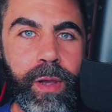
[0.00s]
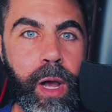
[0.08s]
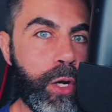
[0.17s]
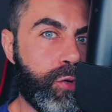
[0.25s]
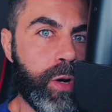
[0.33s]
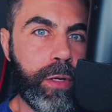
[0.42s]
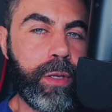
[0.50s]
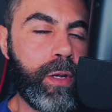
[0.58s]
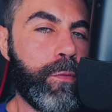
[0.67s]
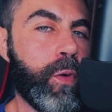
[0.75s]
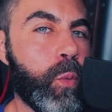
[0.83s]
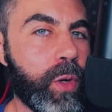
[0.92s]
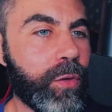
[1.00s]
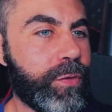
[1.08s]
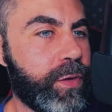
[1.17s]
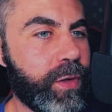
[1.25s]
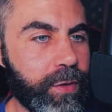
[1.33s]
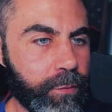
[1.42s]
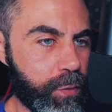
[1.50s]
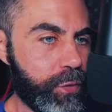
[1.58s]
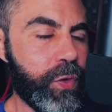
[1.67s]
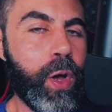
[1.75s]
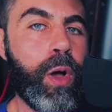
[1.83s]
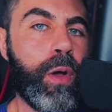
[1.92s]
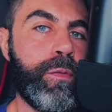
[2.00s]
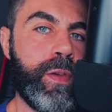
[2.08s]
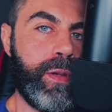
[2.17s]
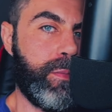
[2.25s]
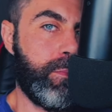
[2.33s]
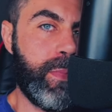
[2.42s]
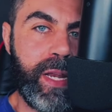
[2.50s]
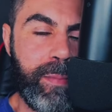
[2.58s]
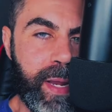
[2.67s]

contracted, if you will, to resolve in many,